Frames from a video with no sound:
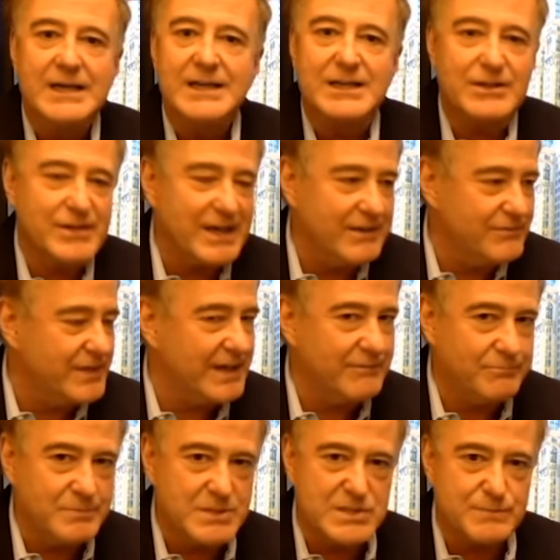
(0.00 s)
They've
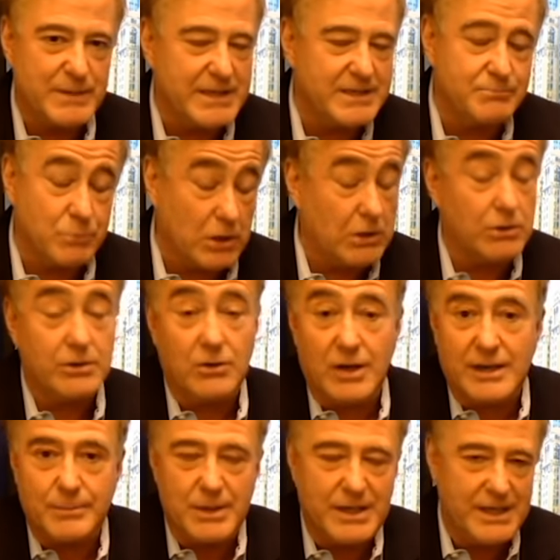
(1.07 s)
borrowed a lot
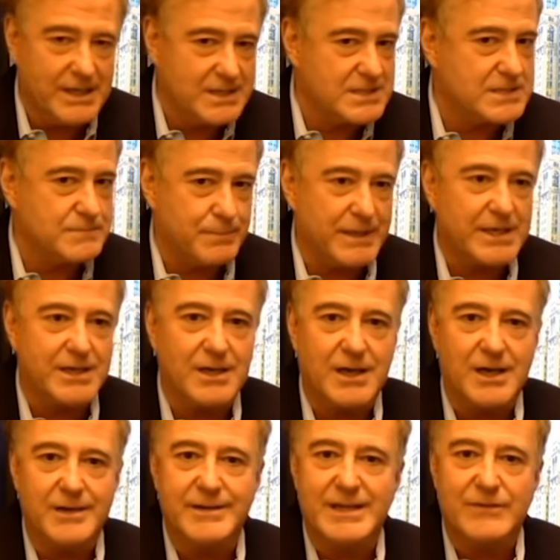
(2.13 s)
of money and spent it
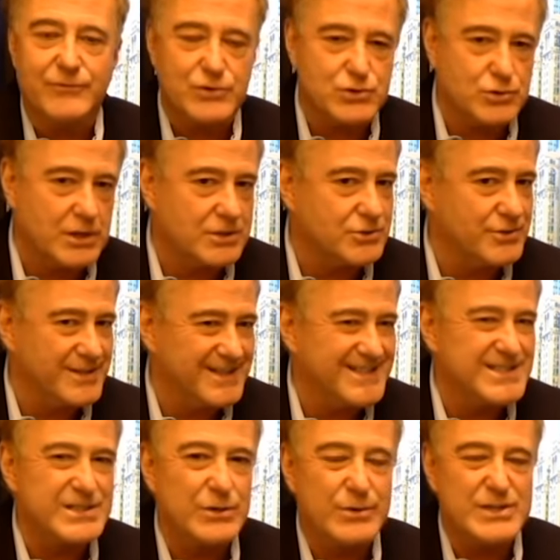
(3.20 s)
on infrastructure that
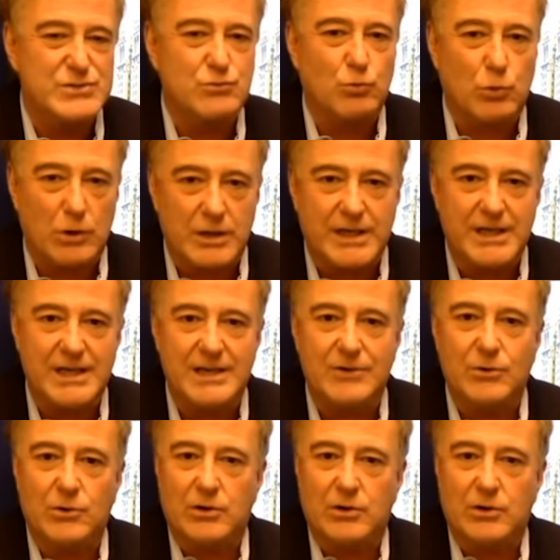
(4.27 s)
isn't always working or